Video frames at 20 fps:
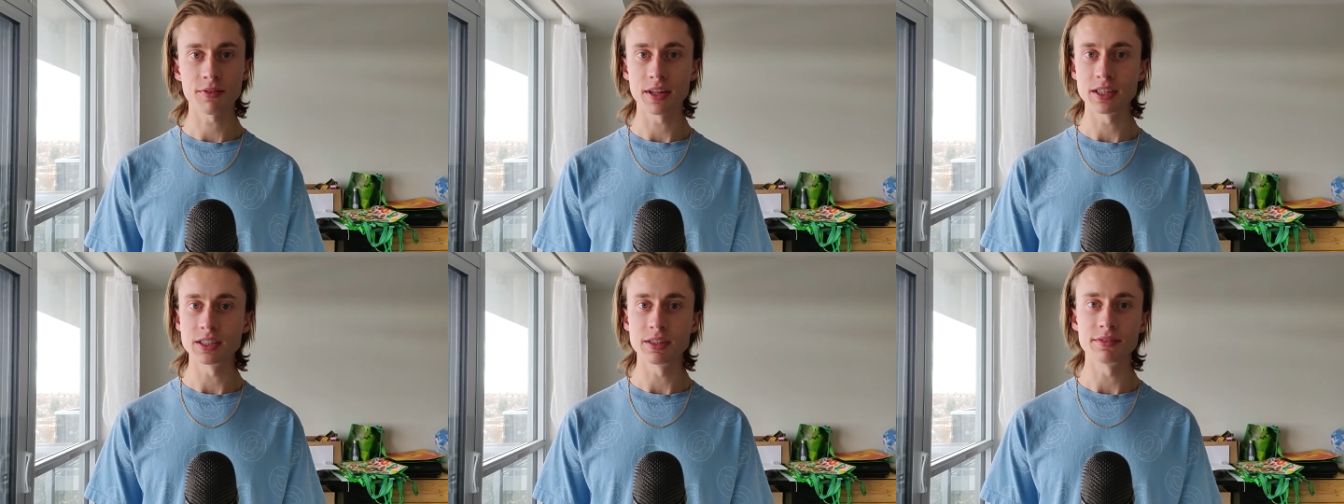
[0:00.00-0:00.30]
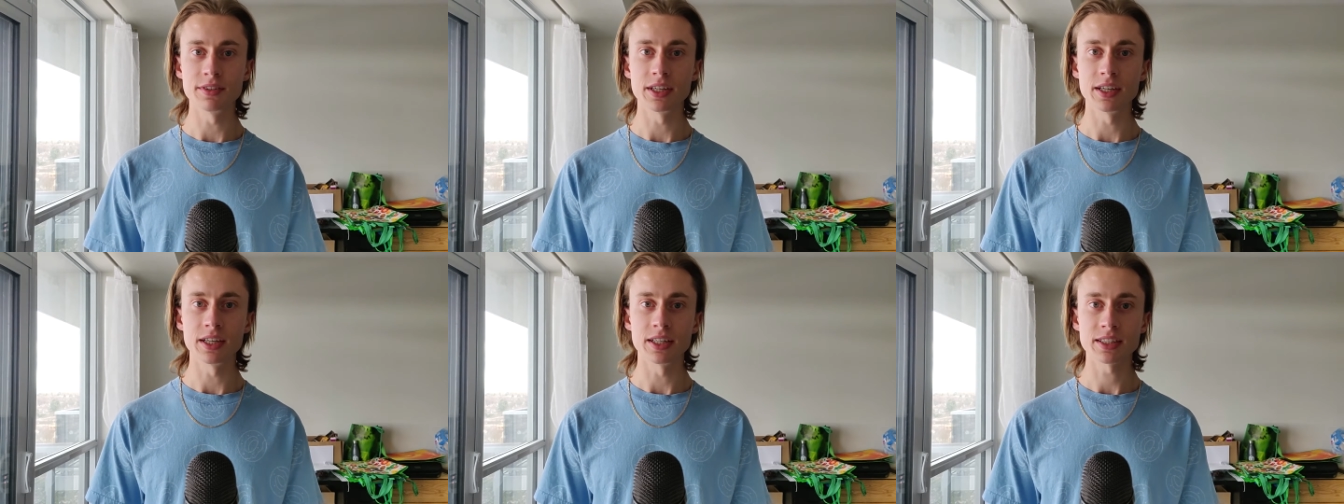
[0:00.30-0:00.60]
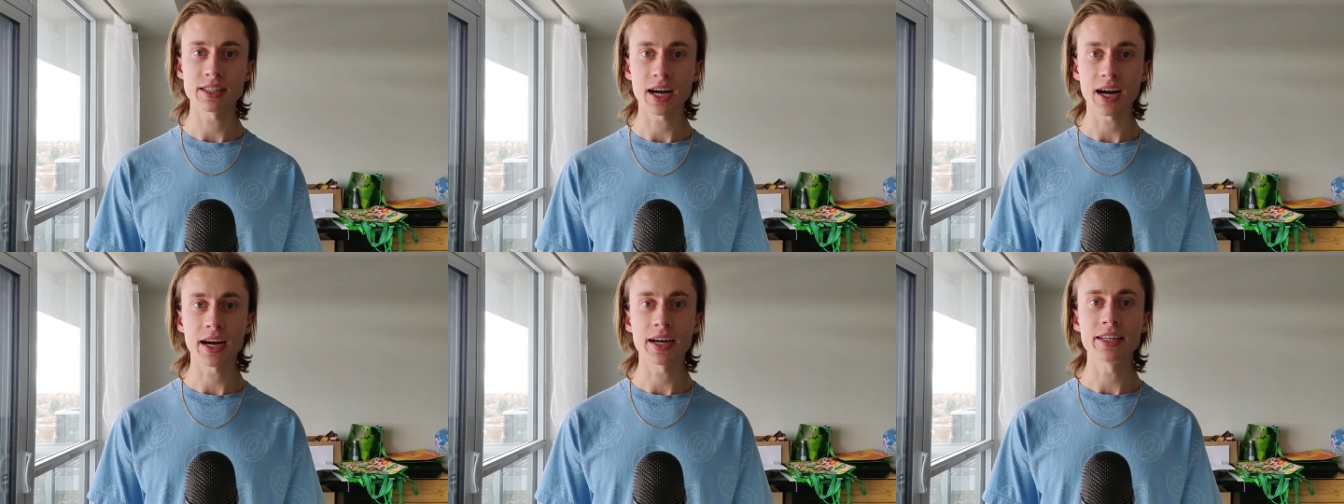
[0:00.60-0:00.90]
They lived in a
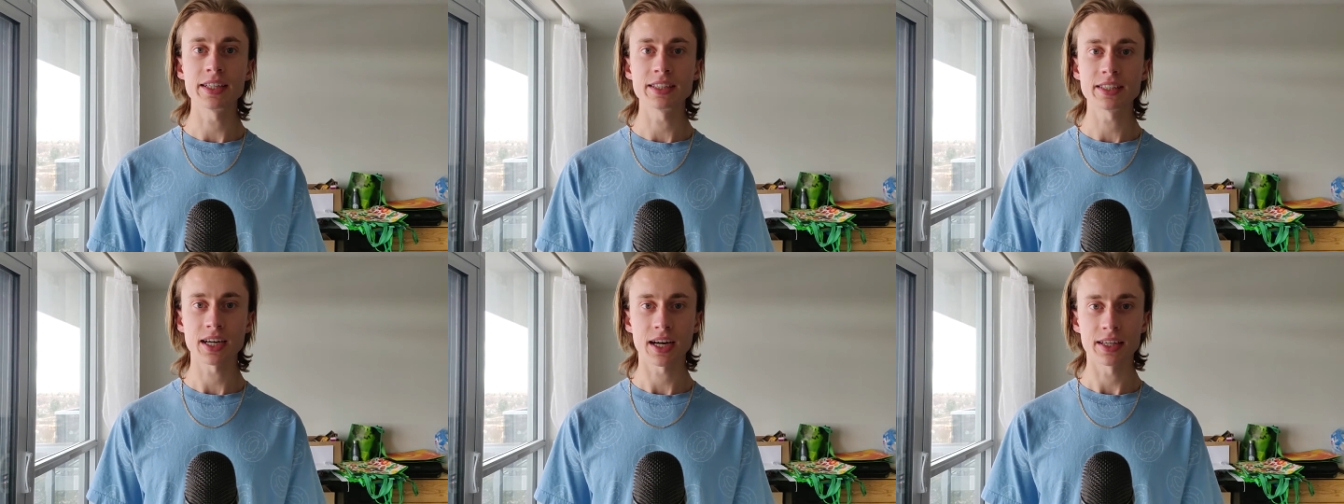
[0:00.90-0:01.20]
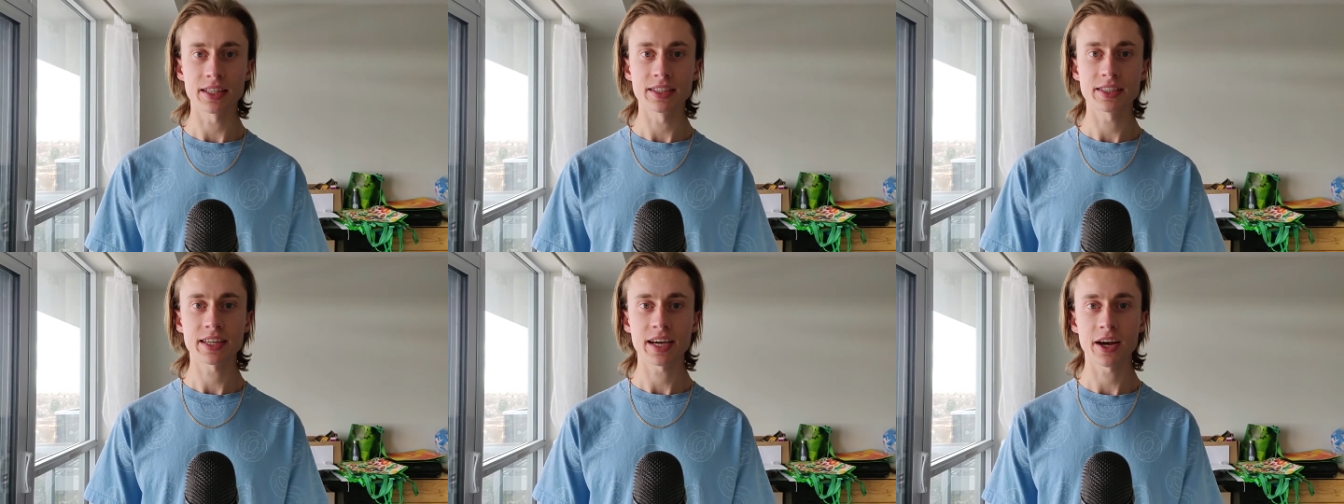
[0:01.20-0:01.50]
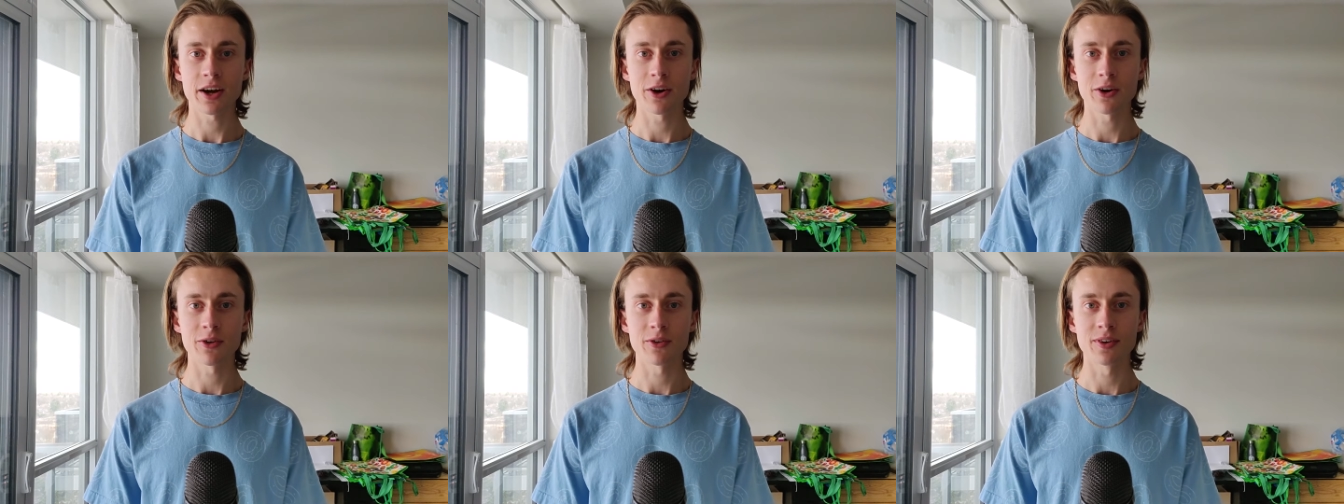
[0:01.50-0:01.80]
tiny, tiny
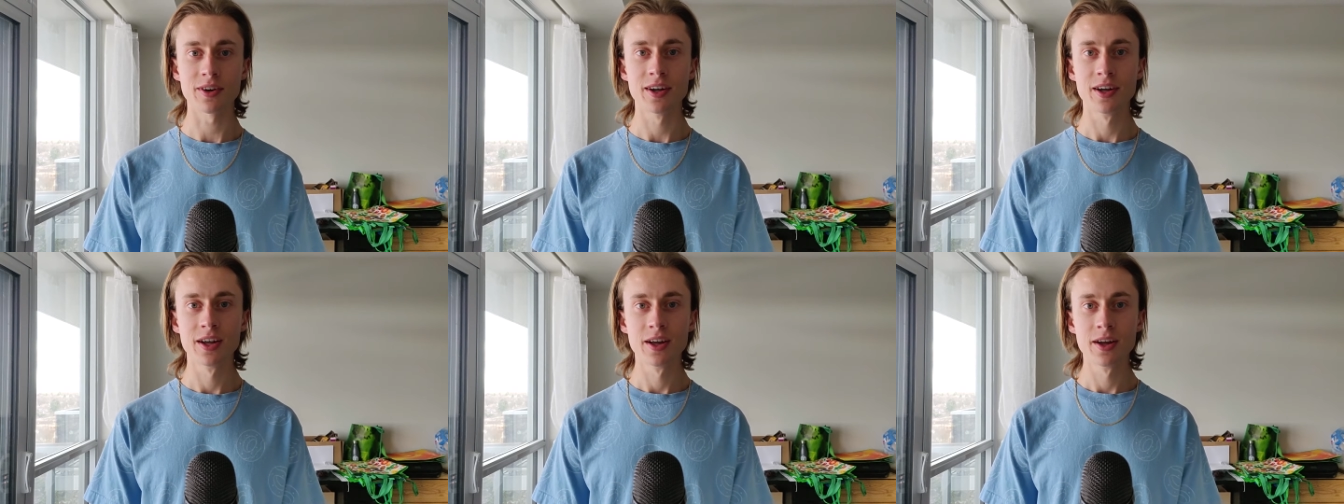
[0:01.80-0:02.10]
town.